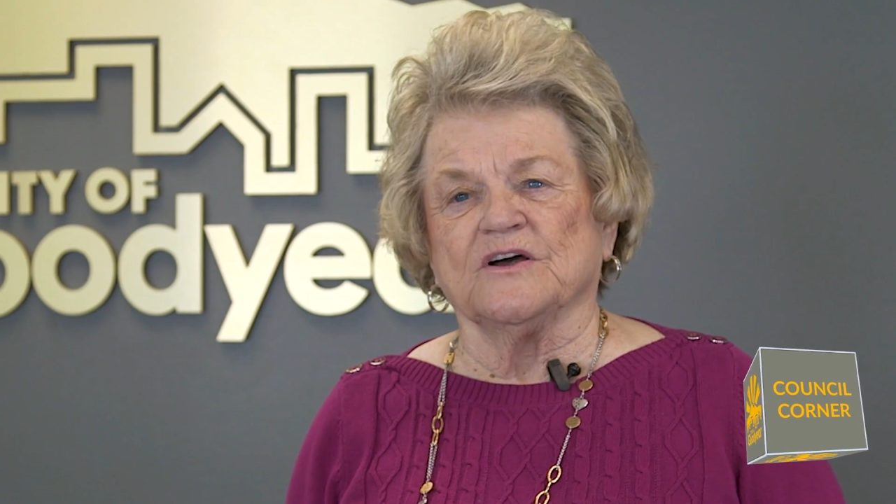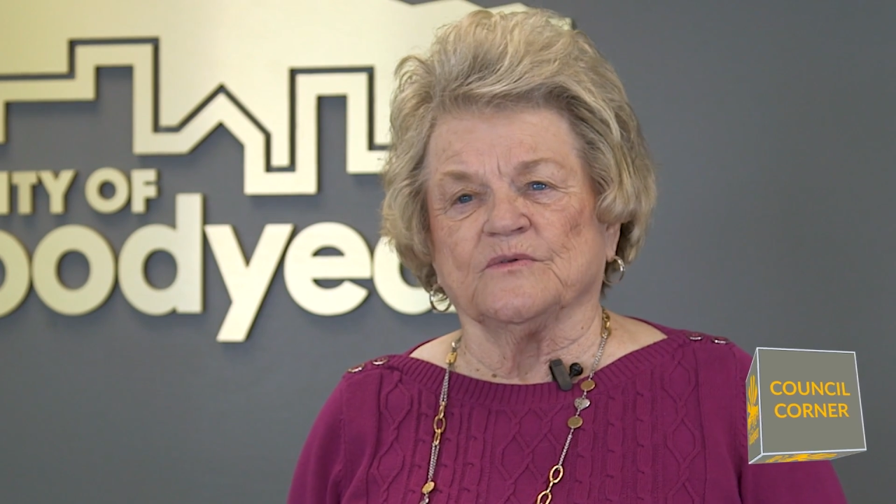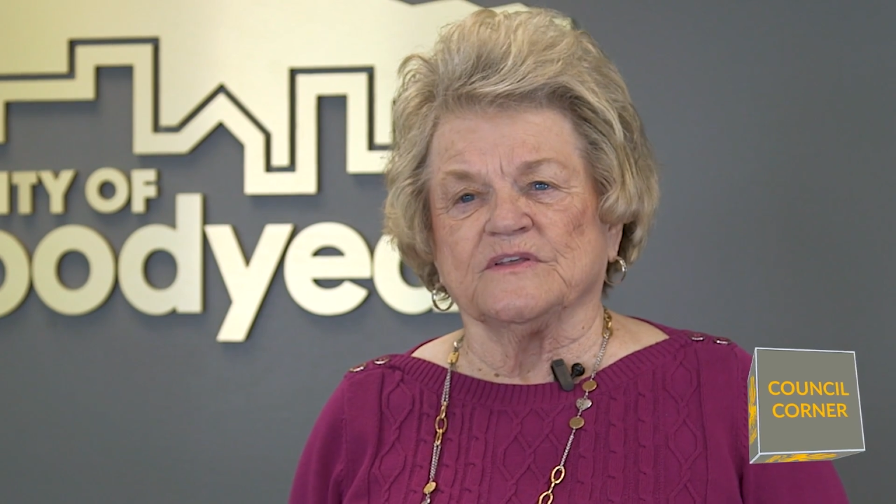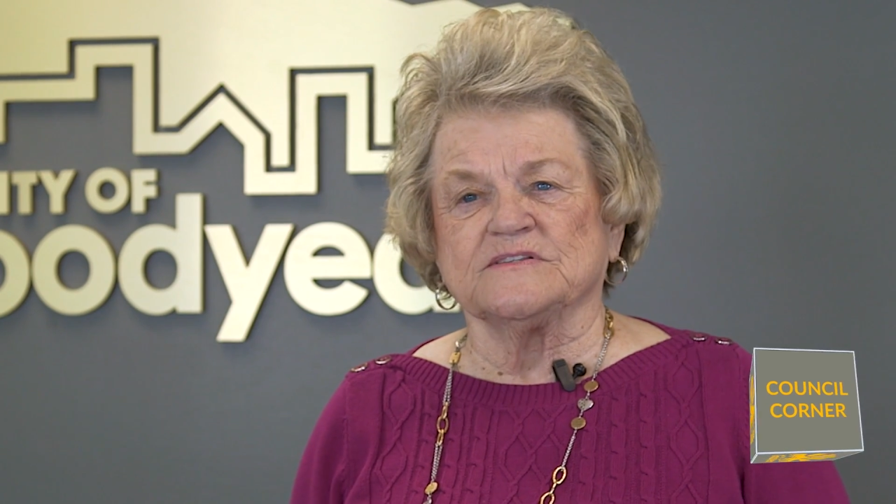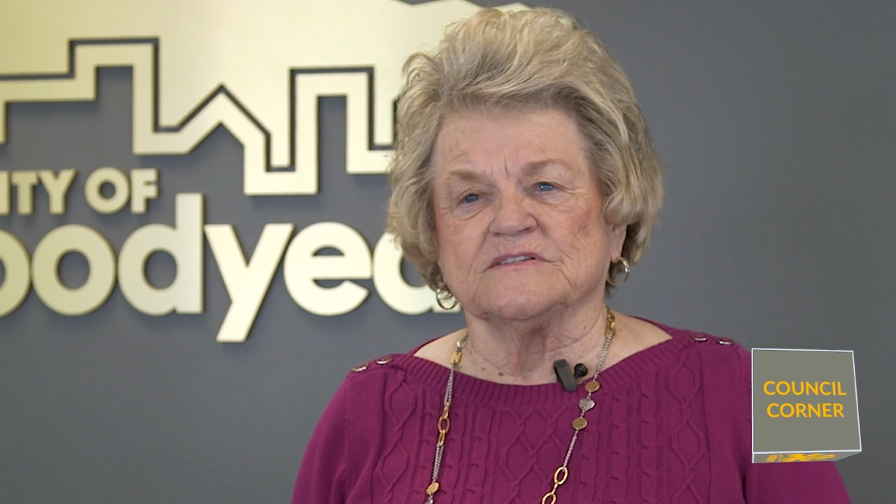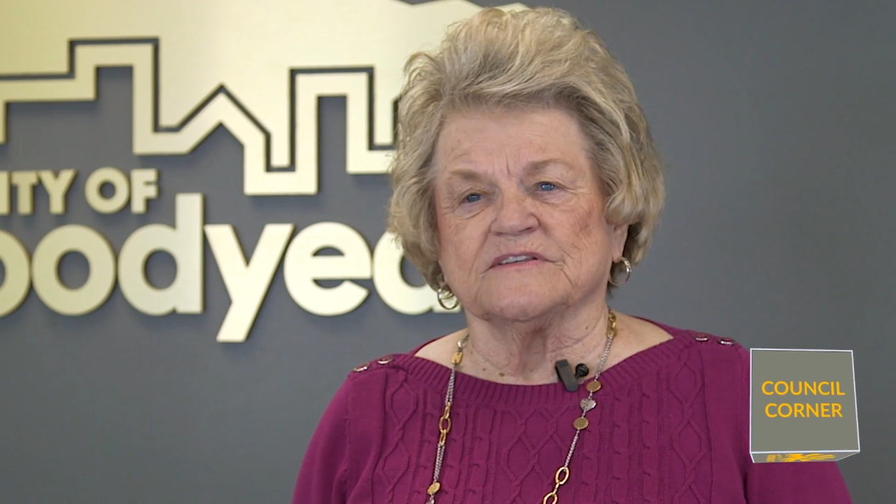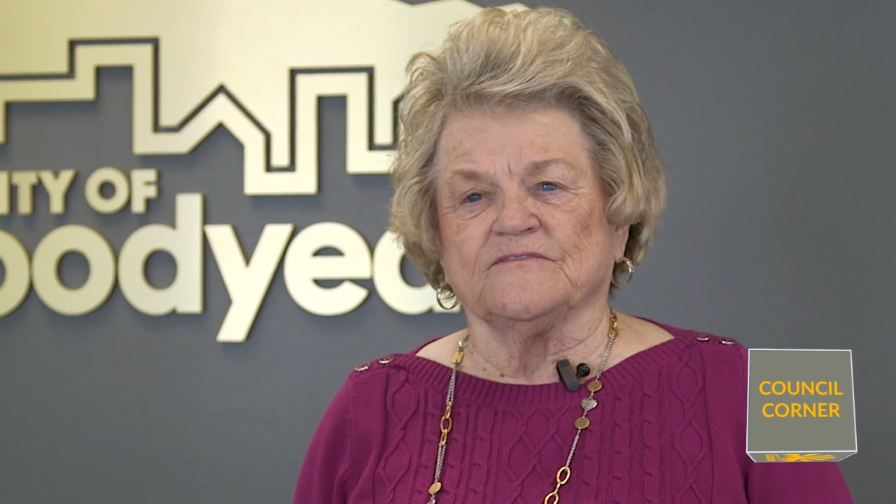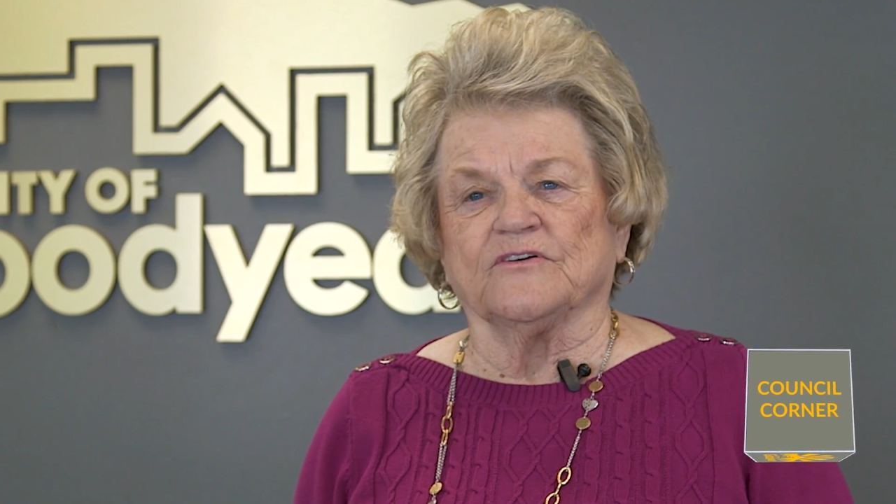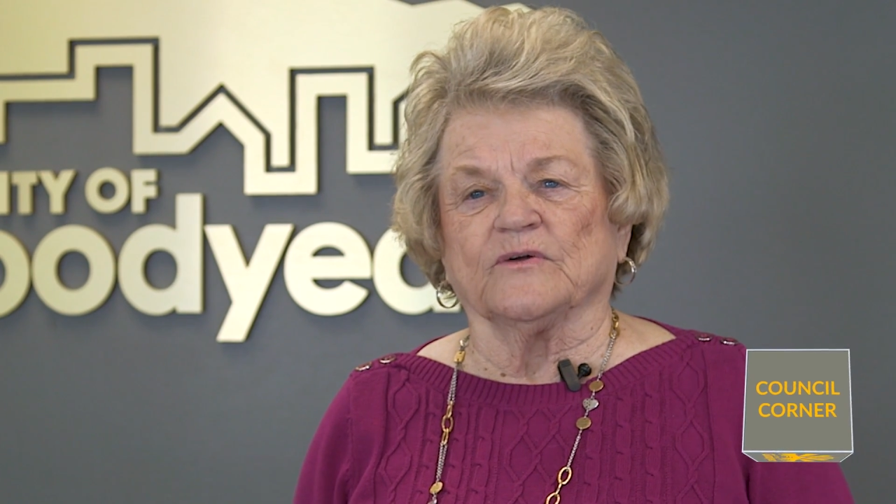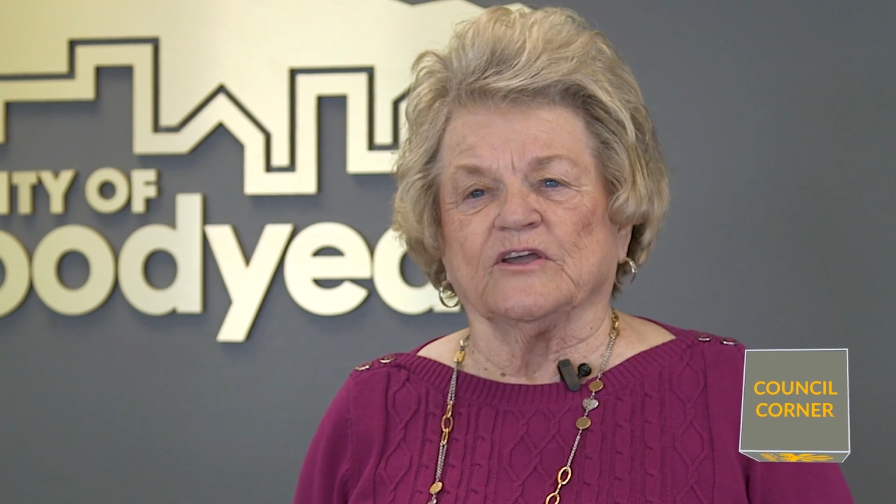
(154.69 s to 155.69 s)
know this is a
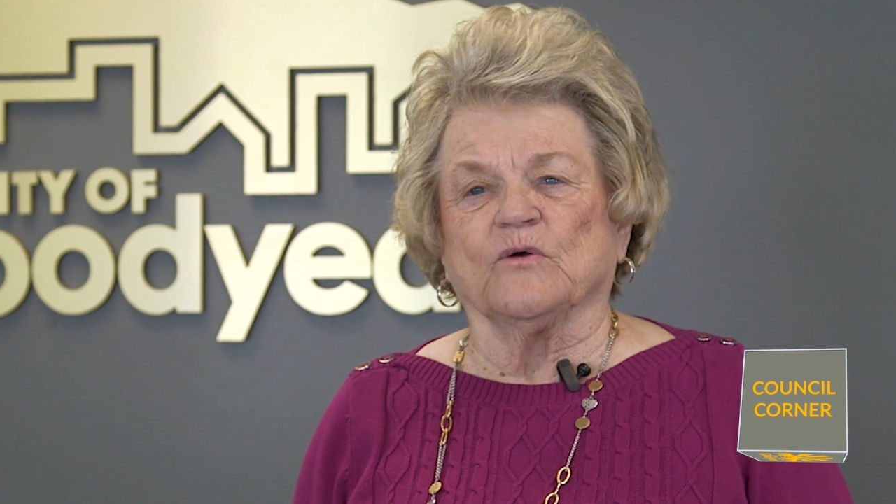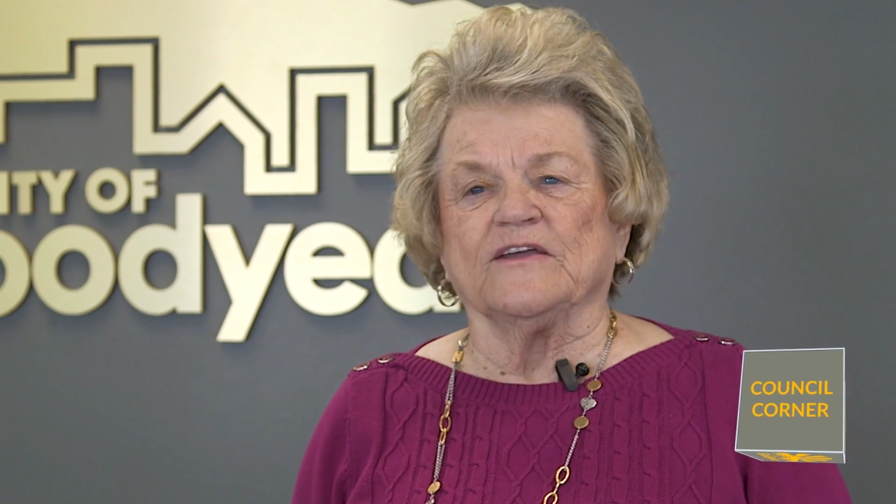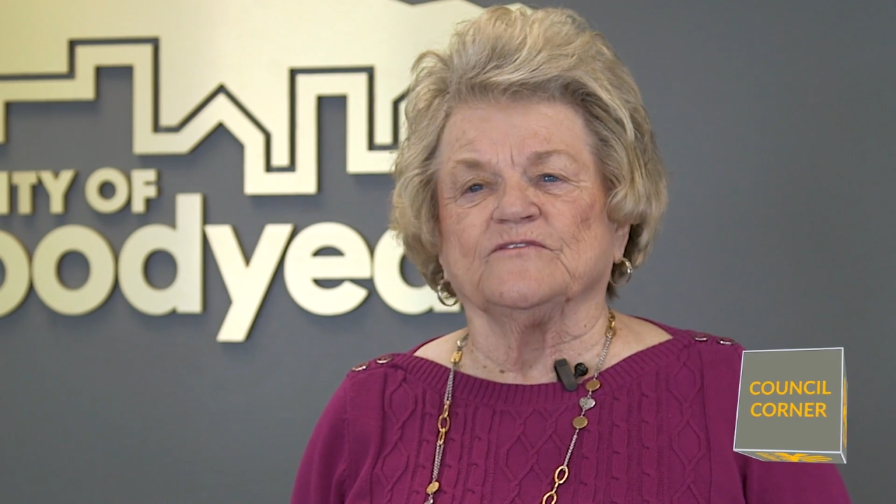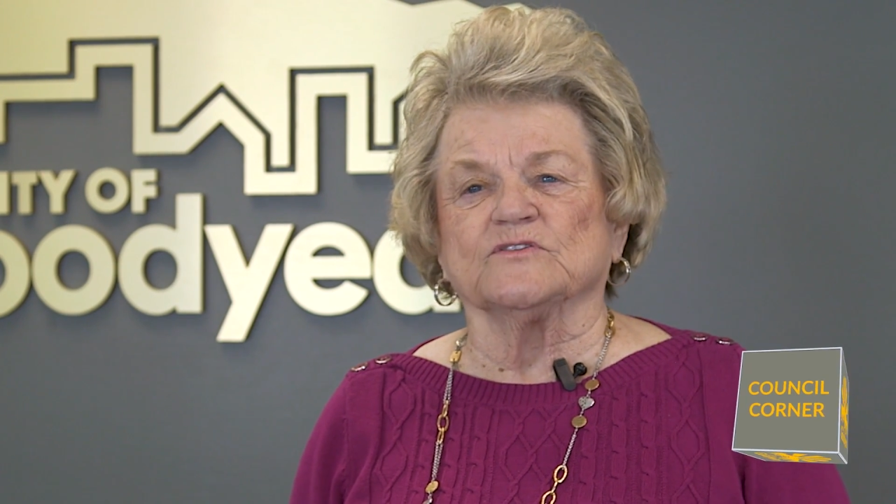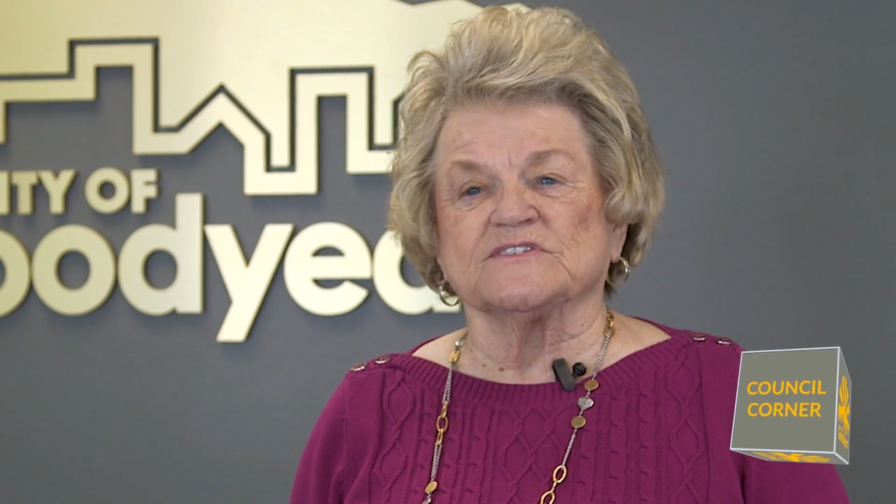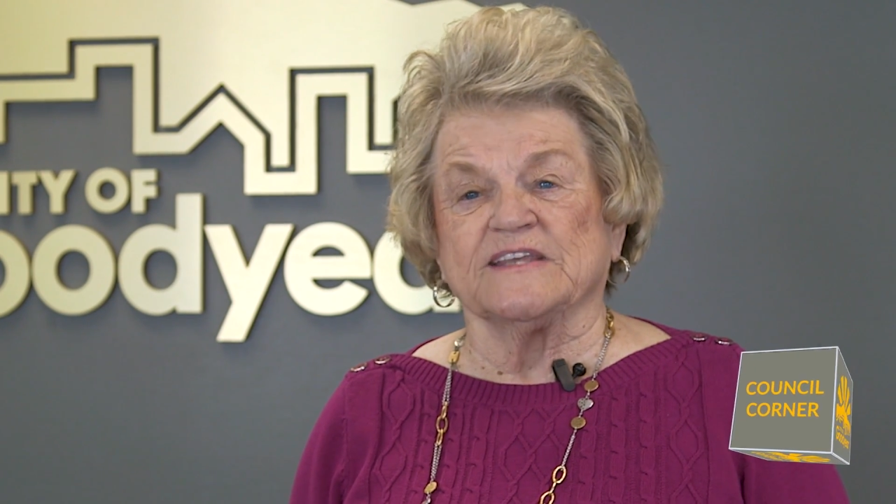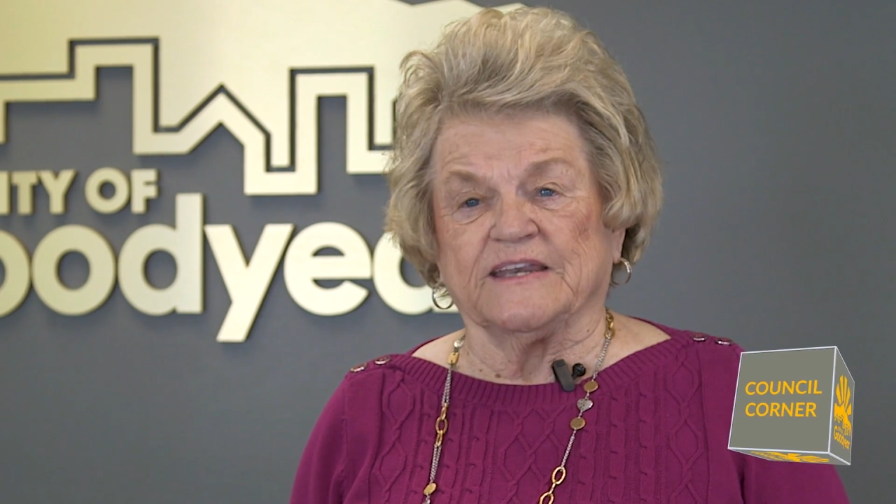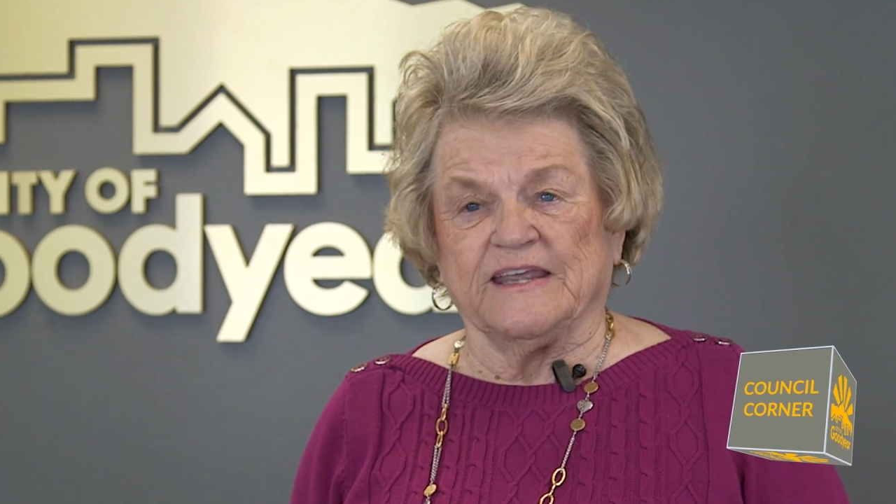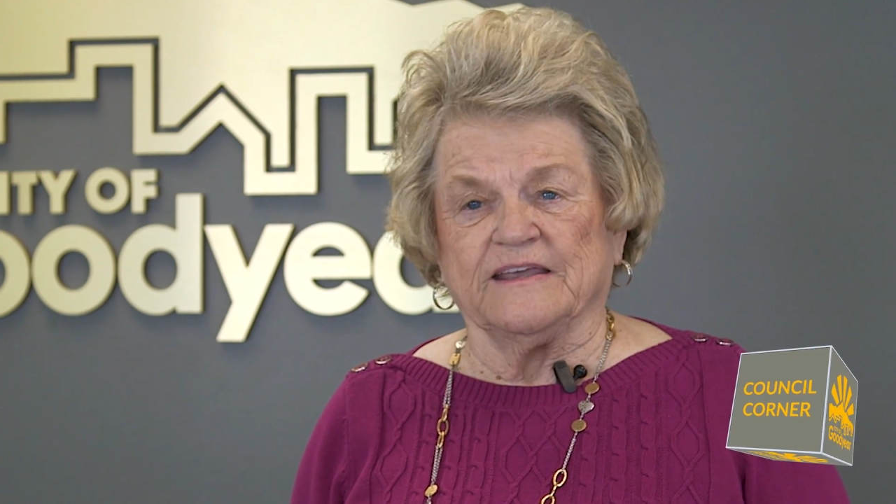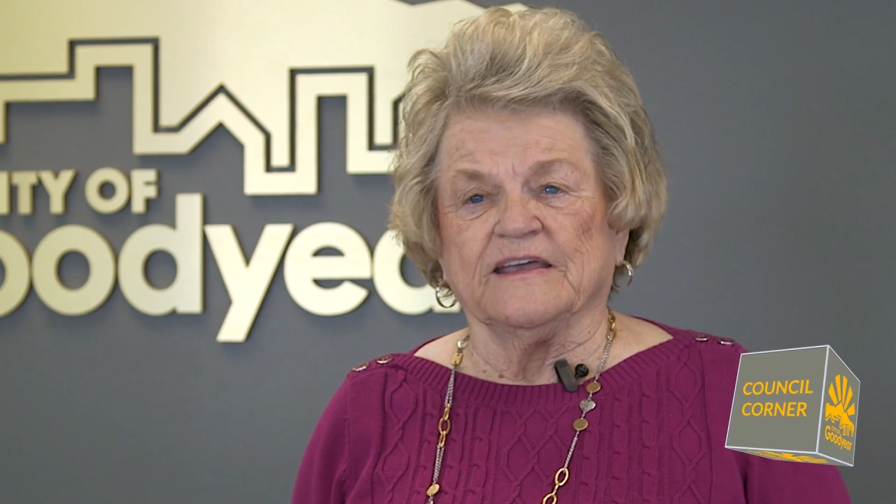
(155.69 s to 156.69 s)
very grateful
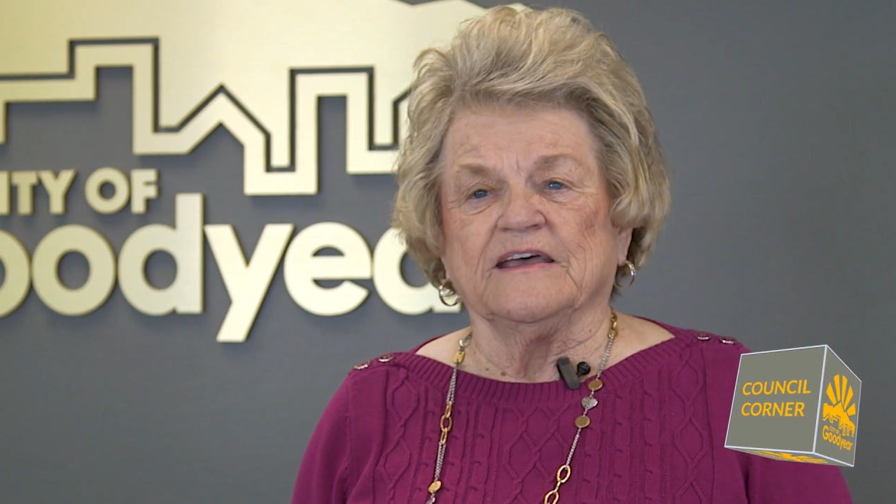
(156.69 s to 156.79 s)
city